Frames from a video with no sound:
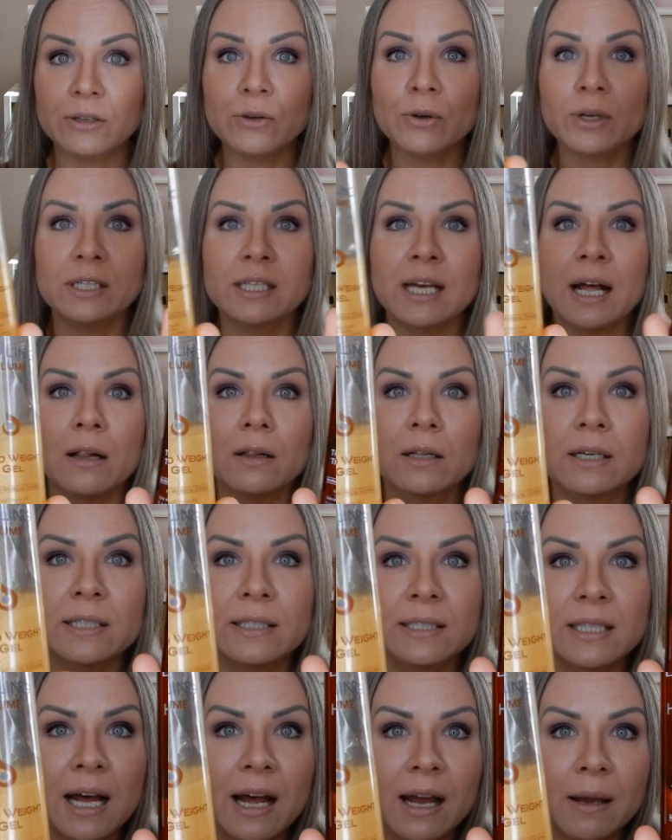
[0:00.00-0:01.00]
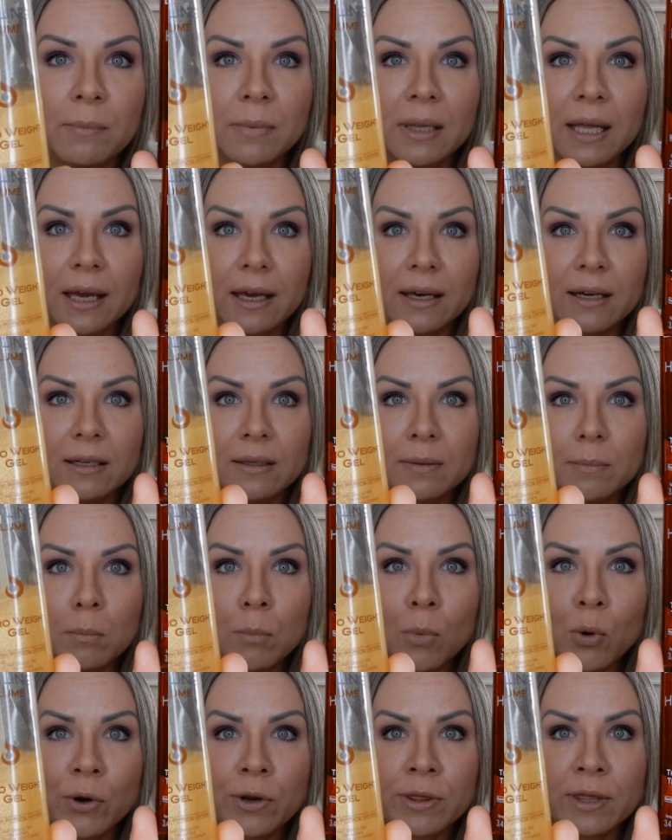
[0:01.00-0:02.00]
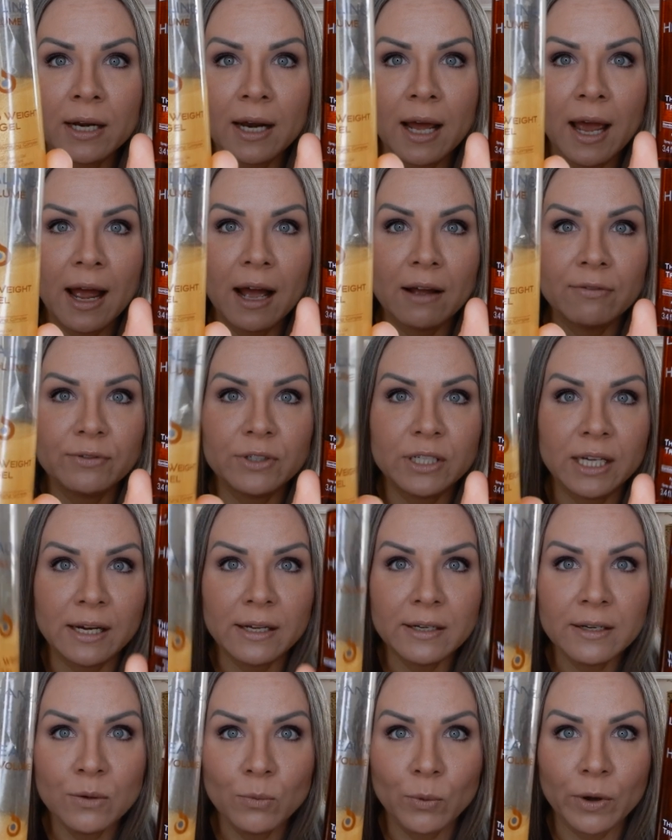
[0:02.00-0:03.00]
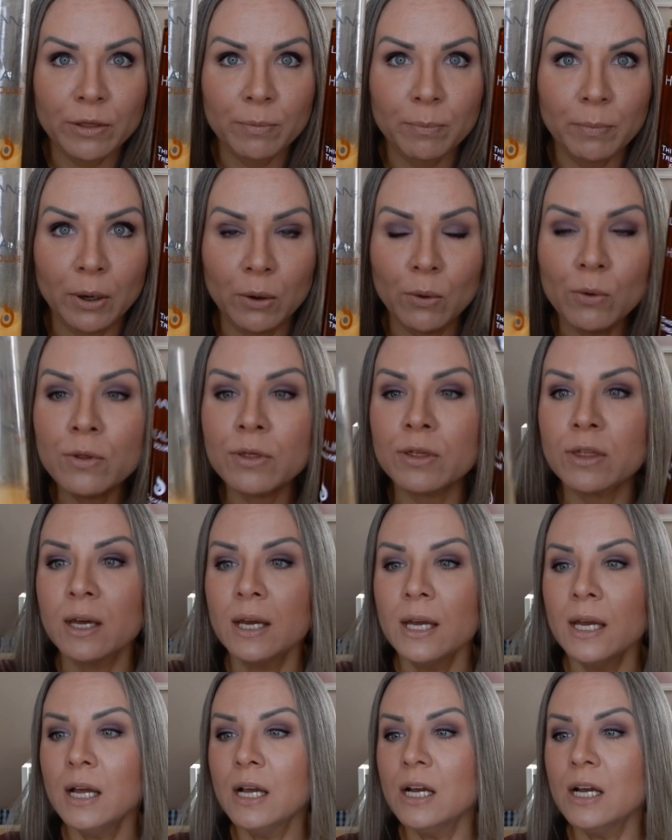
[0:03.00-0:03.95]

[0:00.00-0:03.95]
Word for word: and you can tell because I'm like more than half done with both.